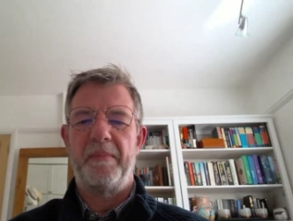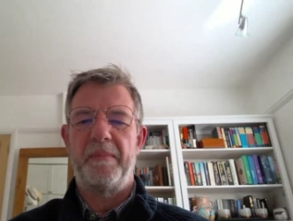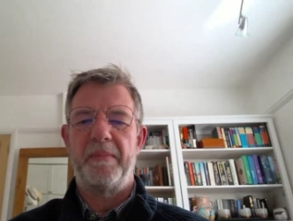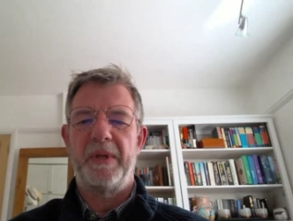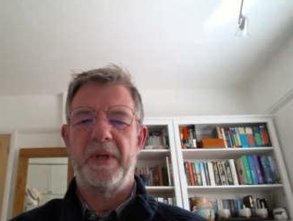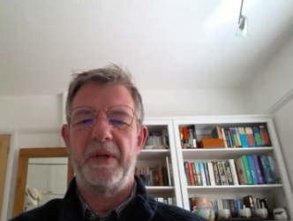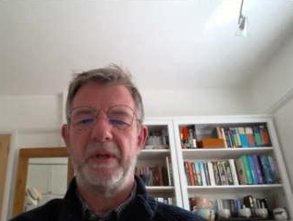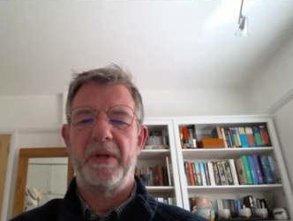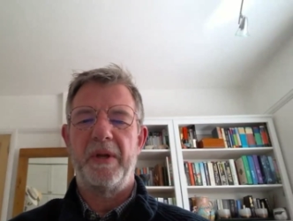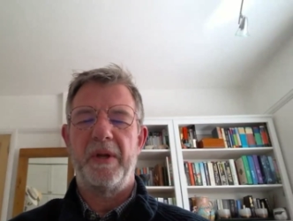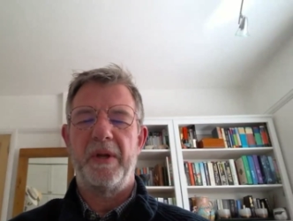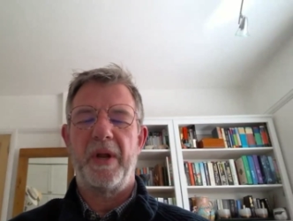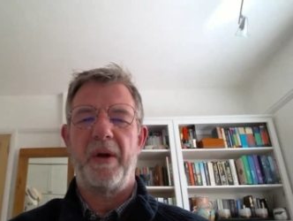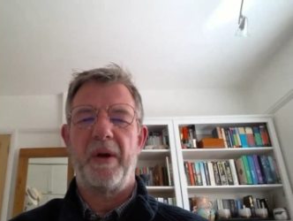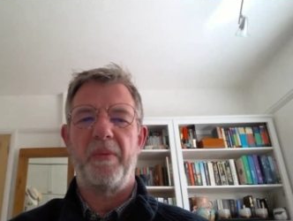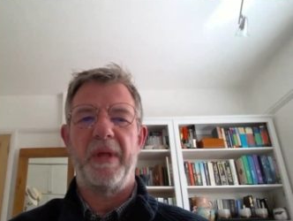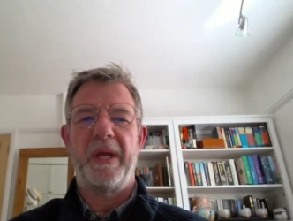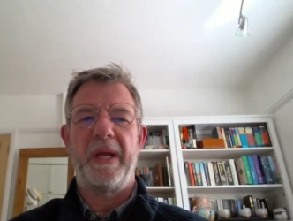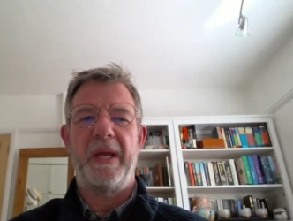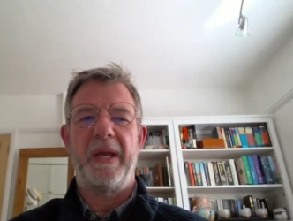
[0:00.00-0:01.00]
You
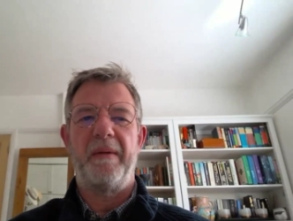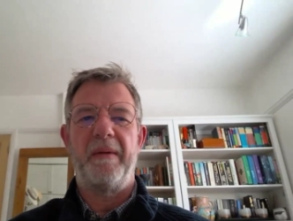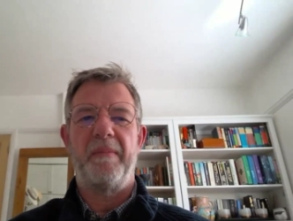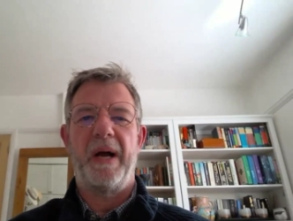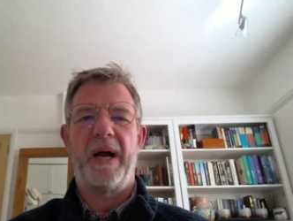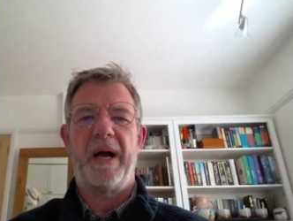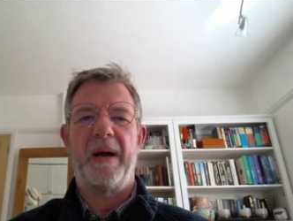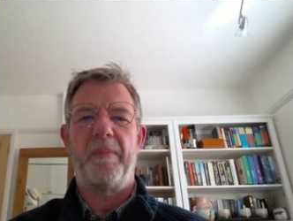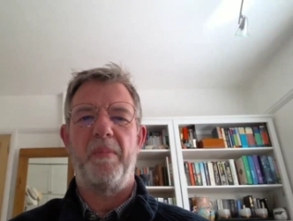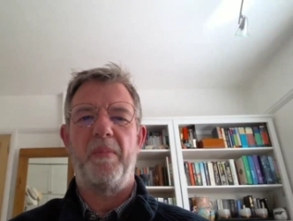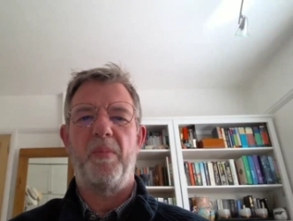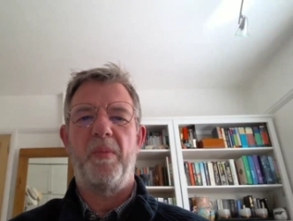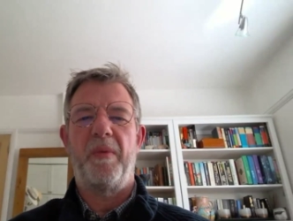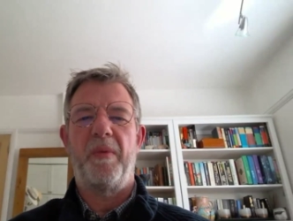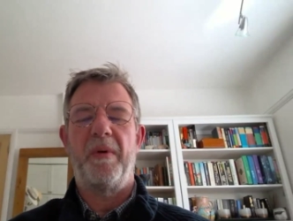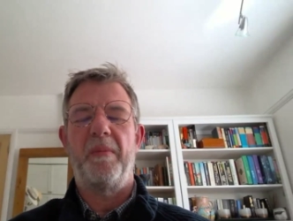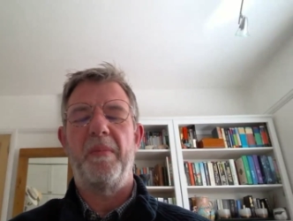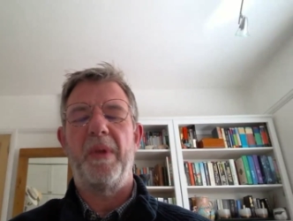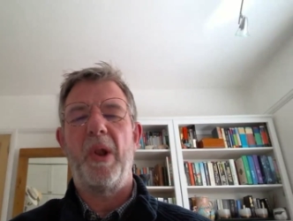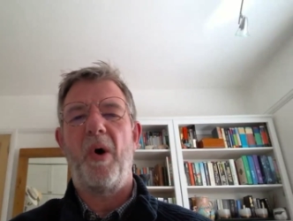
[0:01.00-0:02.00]
know, the
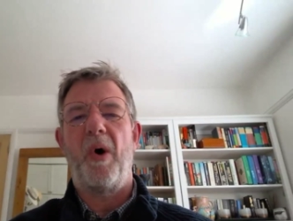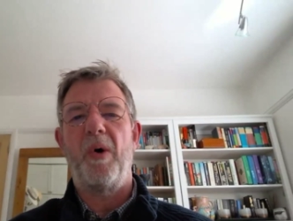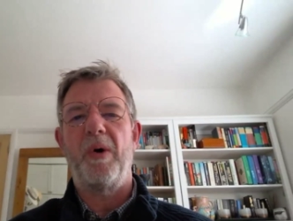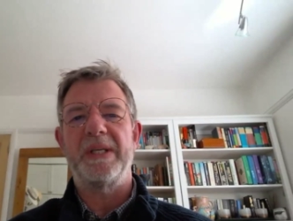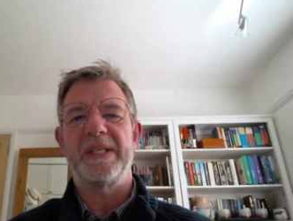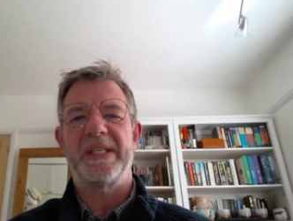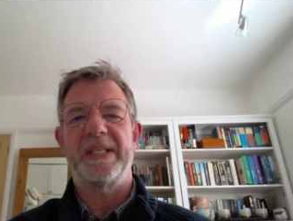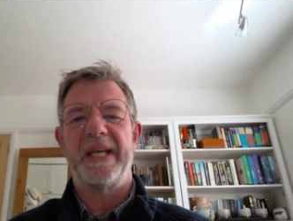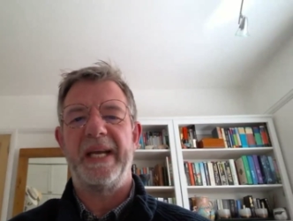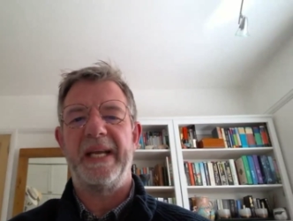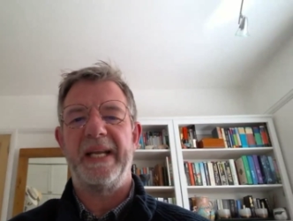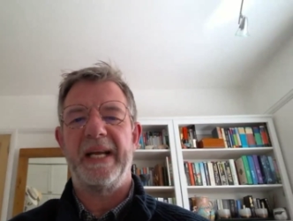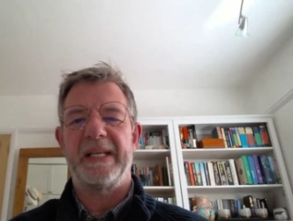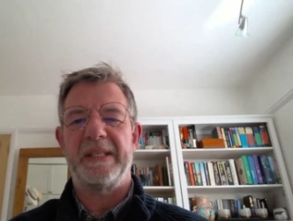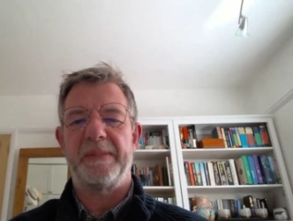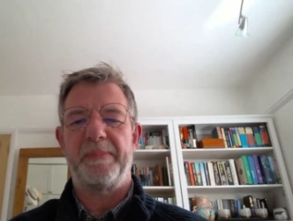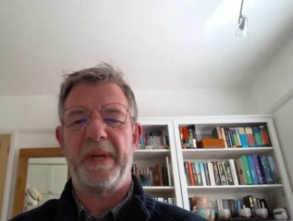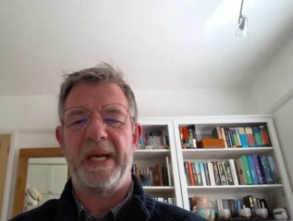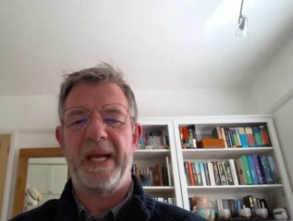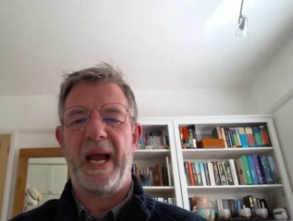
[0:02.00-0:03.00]
long seen
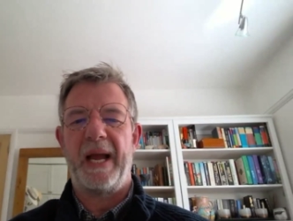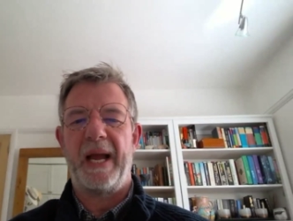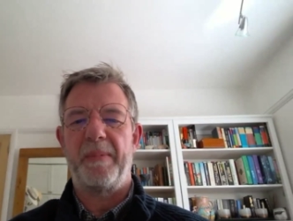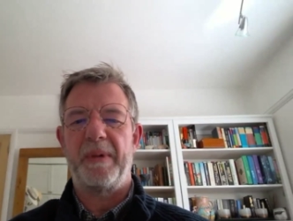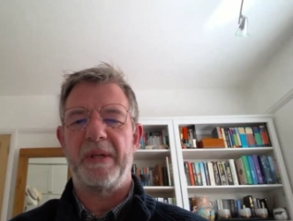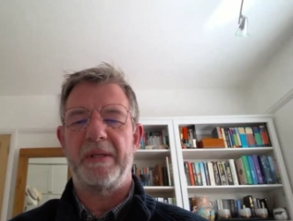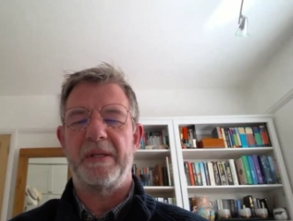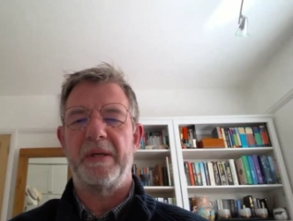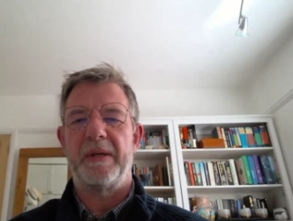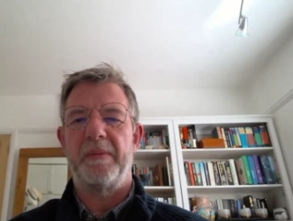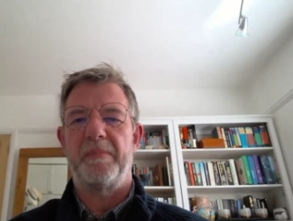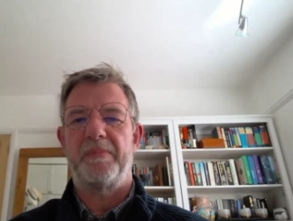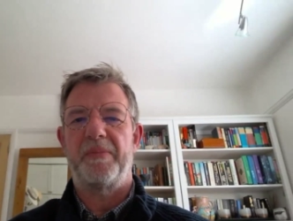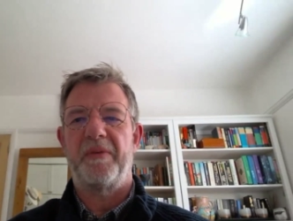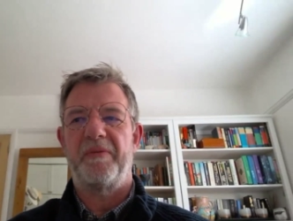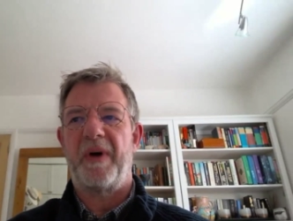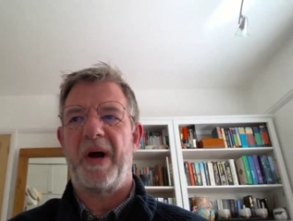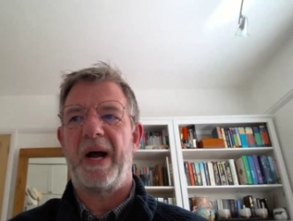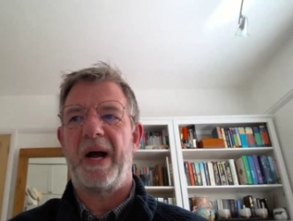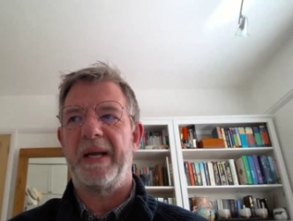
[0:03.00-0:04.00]
as being able to
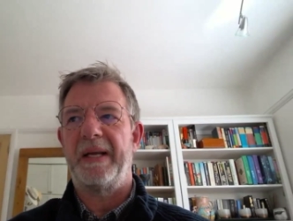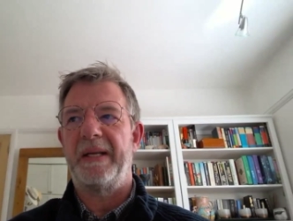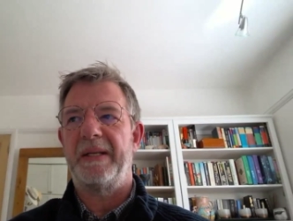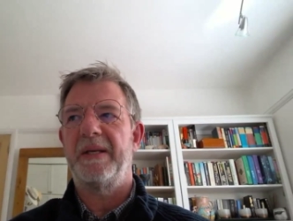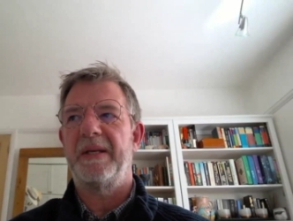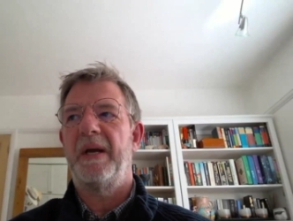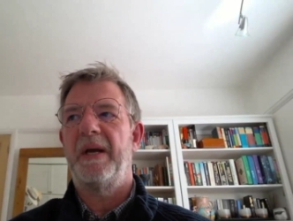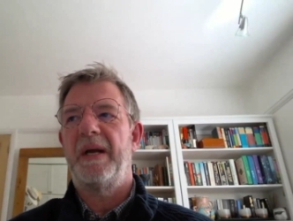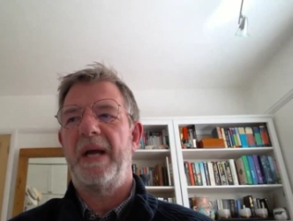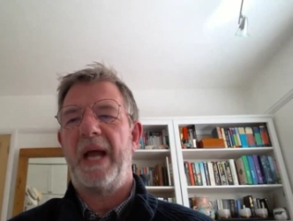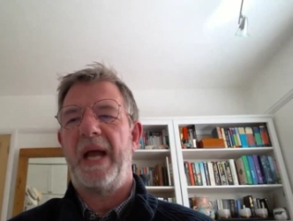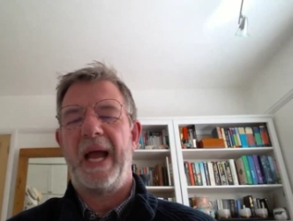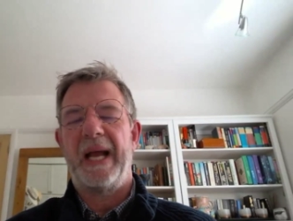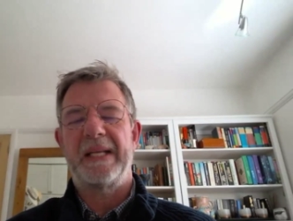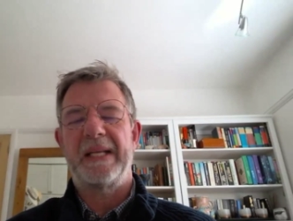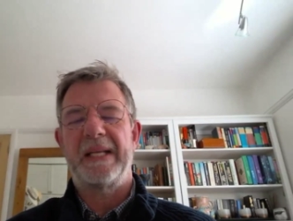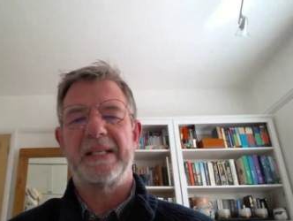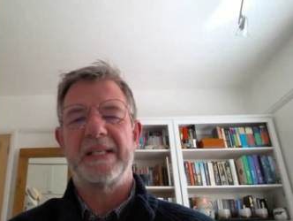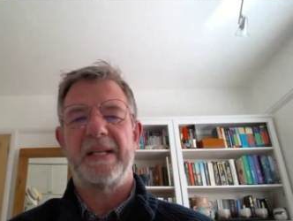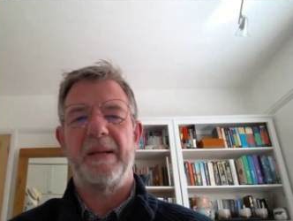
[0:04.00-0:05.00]
provide
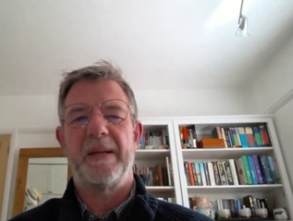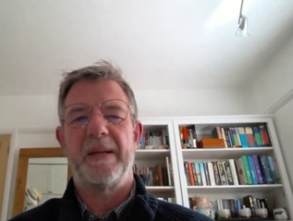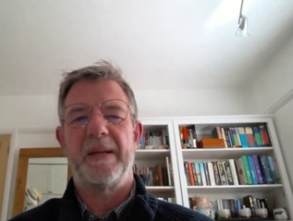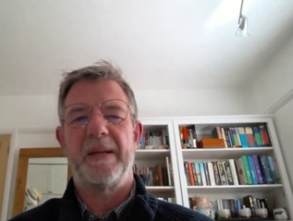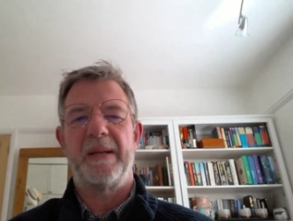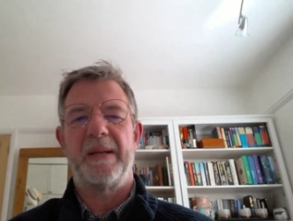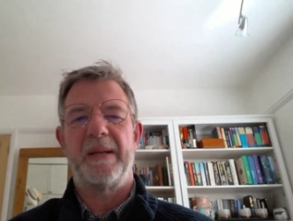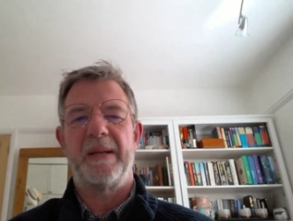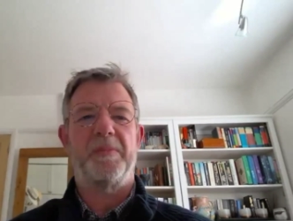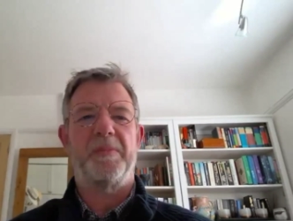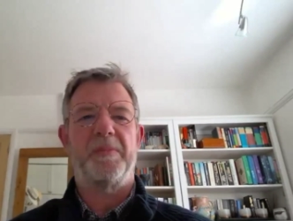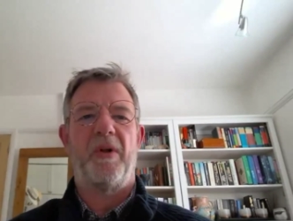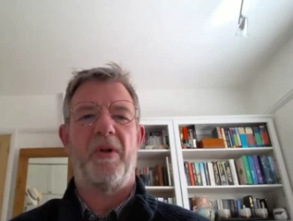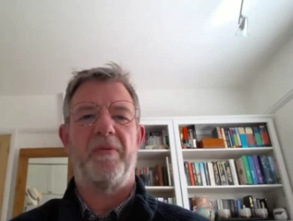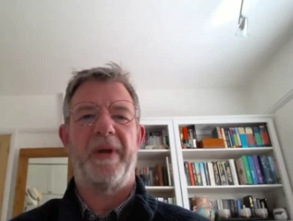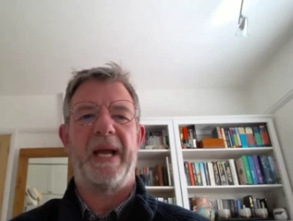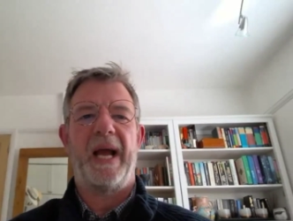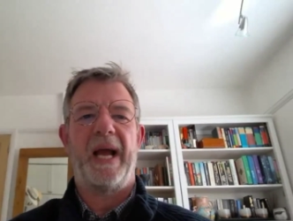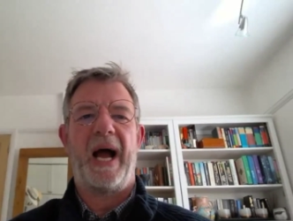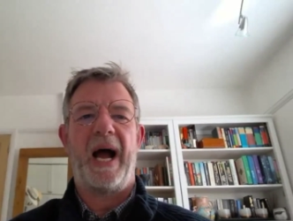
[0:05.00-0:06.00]
excellent problem
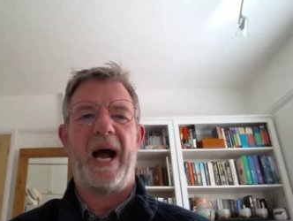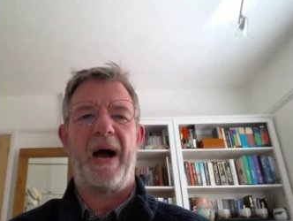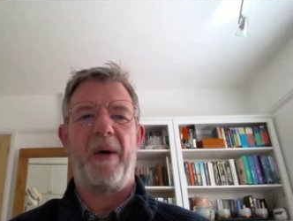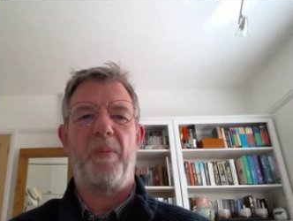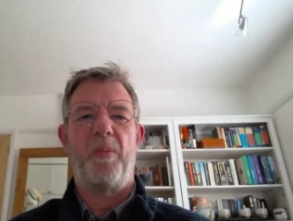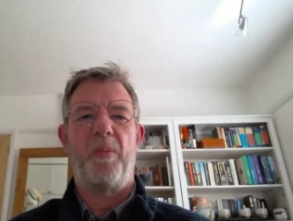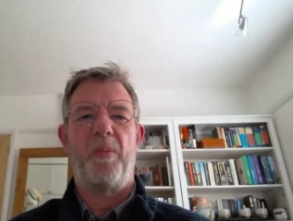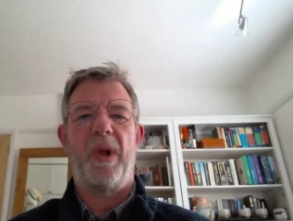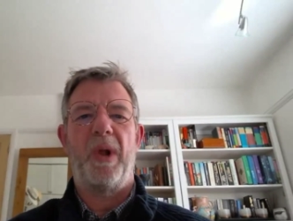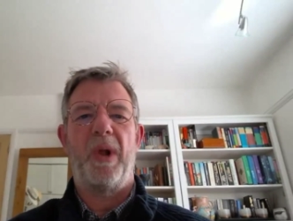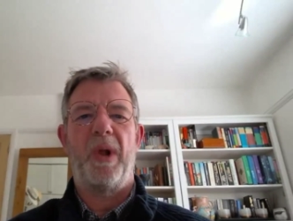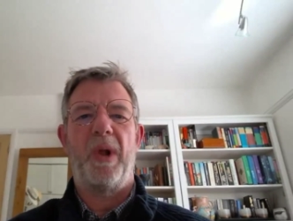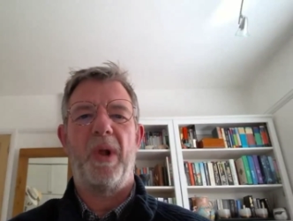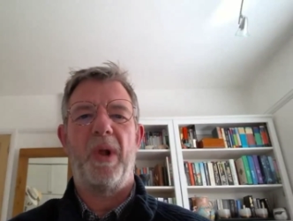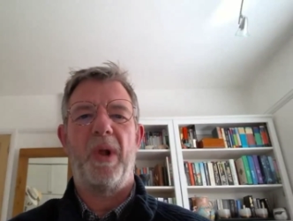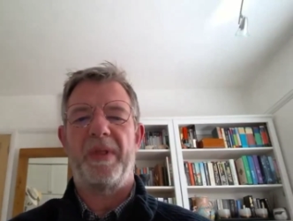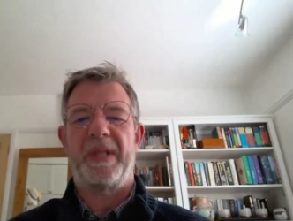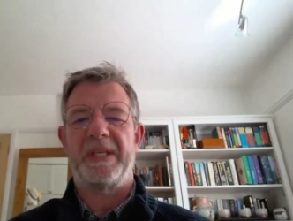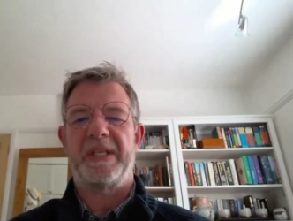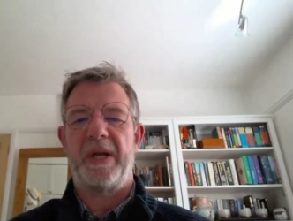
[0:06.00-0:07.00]
solving and will come
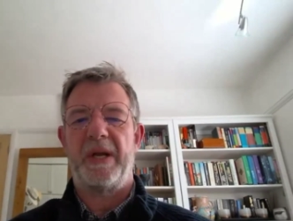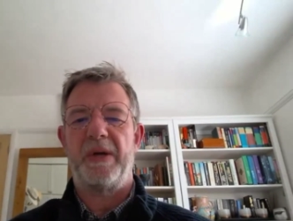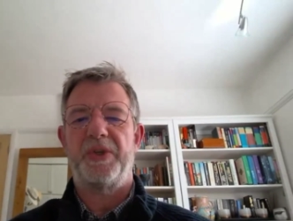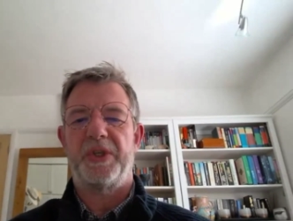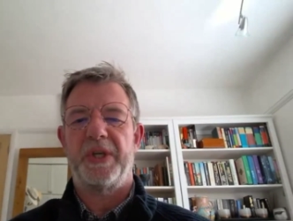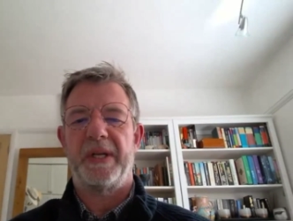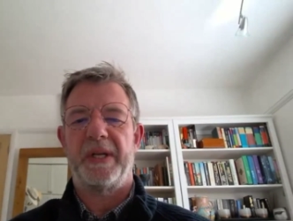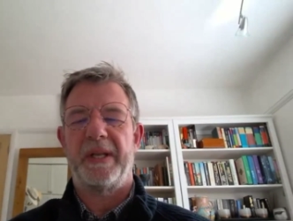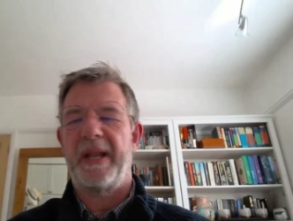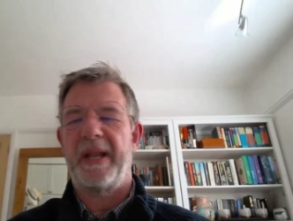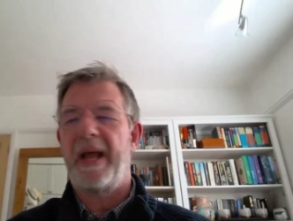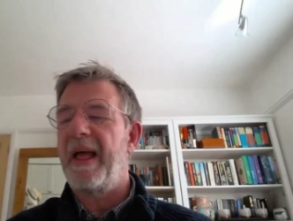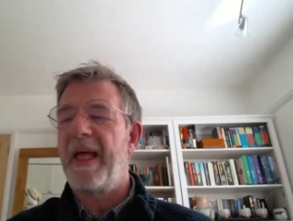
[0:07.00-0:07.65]
up with a solution.